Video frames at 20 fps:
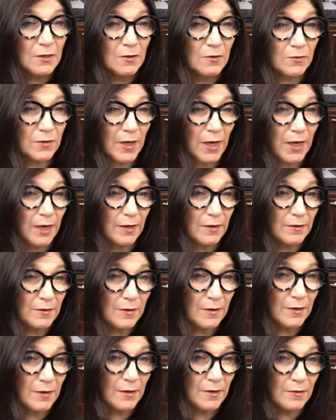Okay,
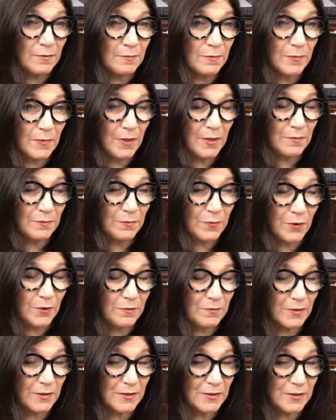um, and
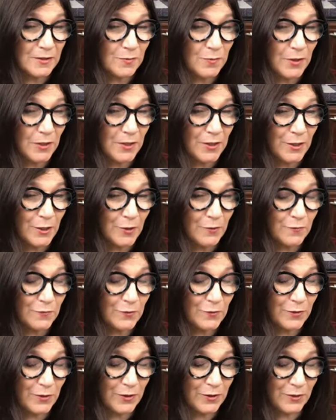part of that's just being
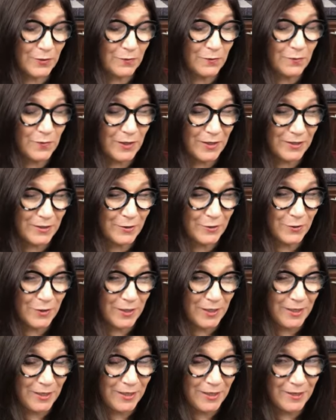careful with what you're
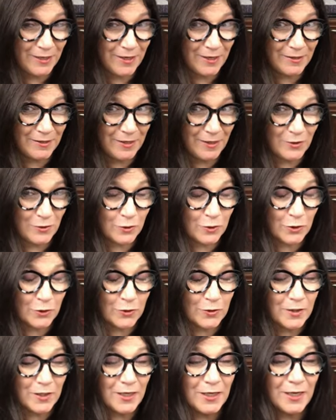eating and that you're
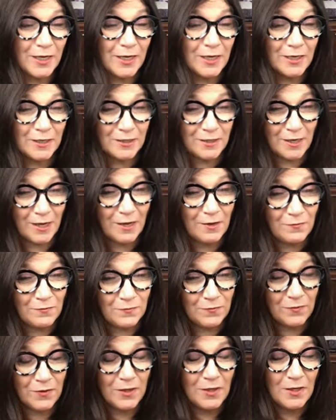cooking it enough,
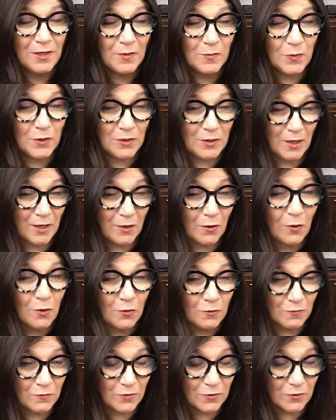but not
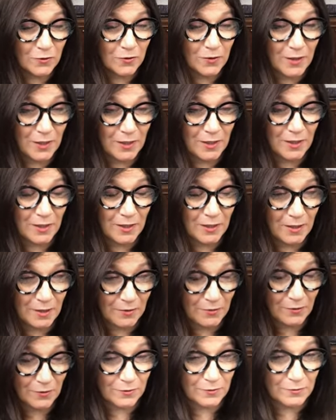overcooking it
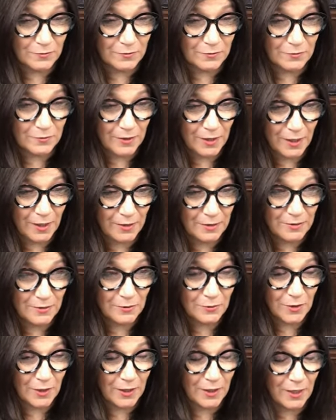either. Okay,
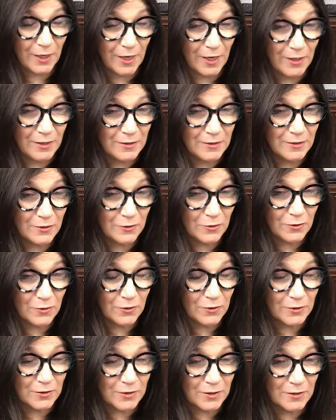so like eggs that are
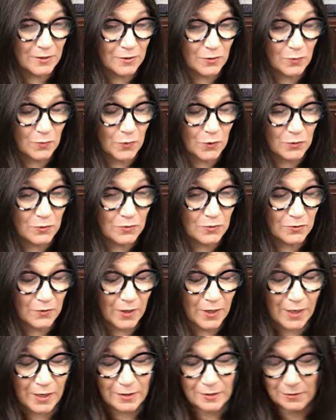cooked till they're bone
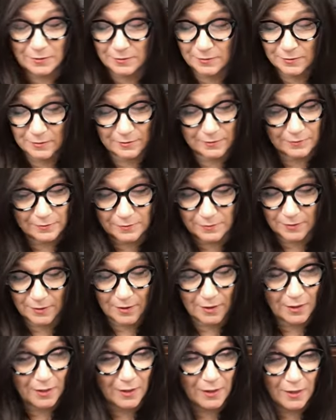dry,
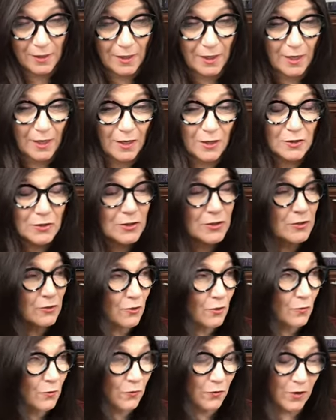just
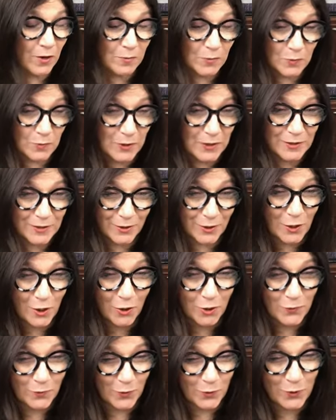go grab a piece of
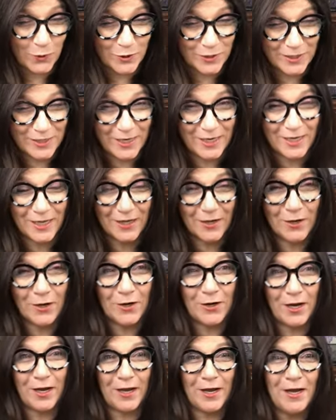cardboard and eat it.
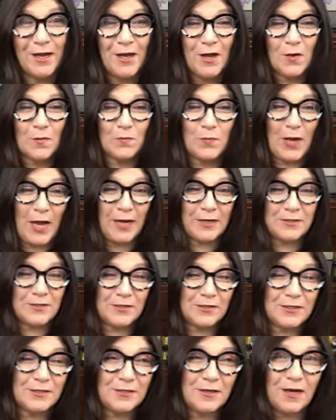All right, back
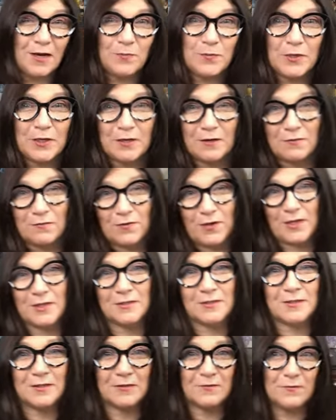to the topic of
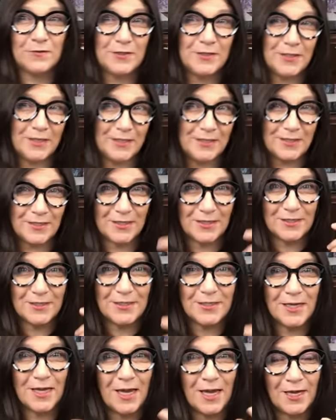insulin
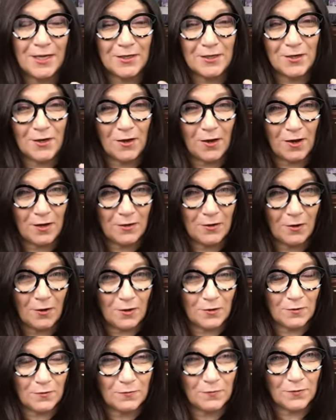resistance and and
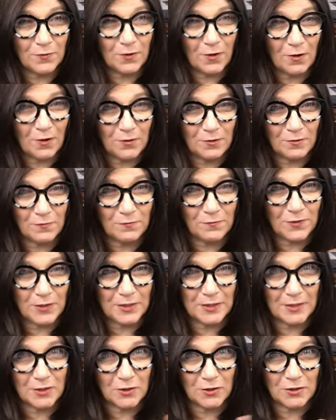all of all of
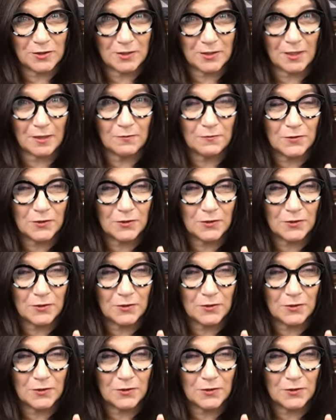this good stuff.